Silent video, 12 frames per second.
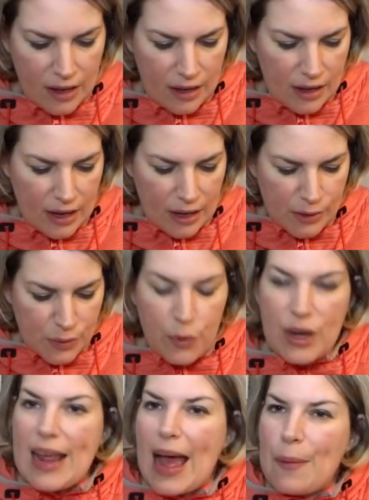And I was
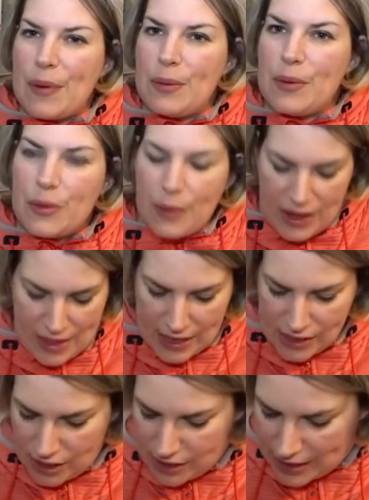pretty happy with the way that
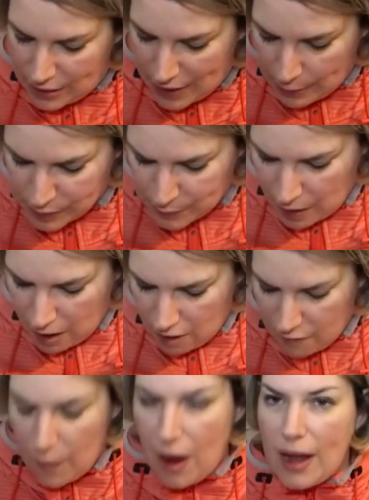turned out. That was part
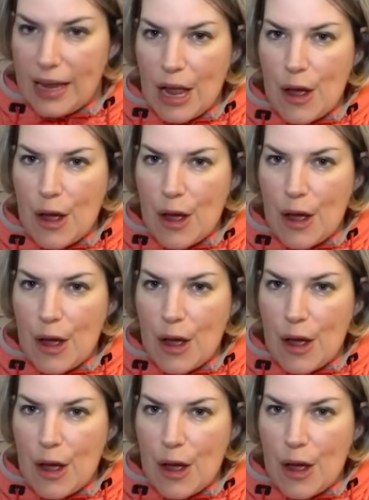of my